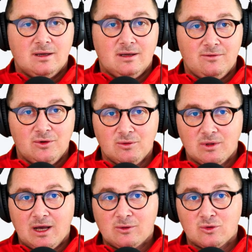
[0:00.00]
If you would
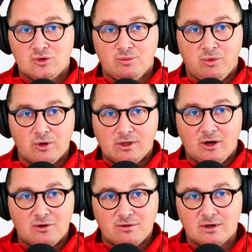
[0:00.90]
like to support
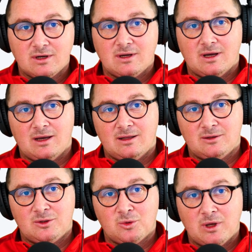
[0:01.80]
our work
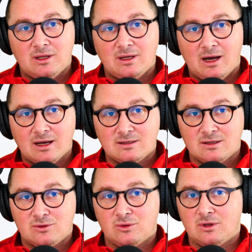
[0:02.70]
and to get the
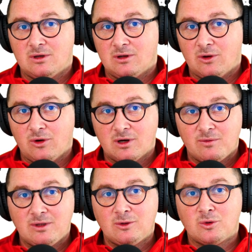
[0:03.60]
access to the longer
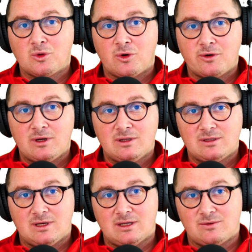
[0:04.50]
video
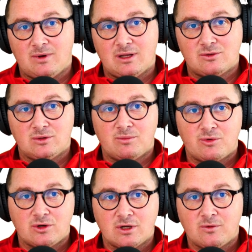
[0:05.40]
tutorials as well as to the
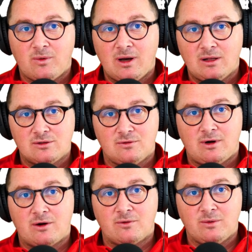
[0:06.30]
project files of
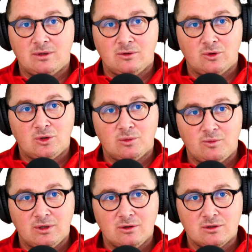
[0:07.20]
our YouTube
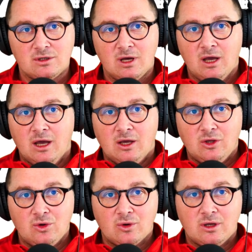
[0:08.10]
videos,
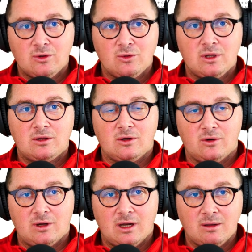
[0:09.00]
you can do that
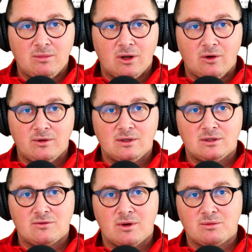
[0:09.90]
on a link below in the
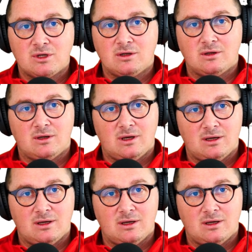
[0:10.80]
description.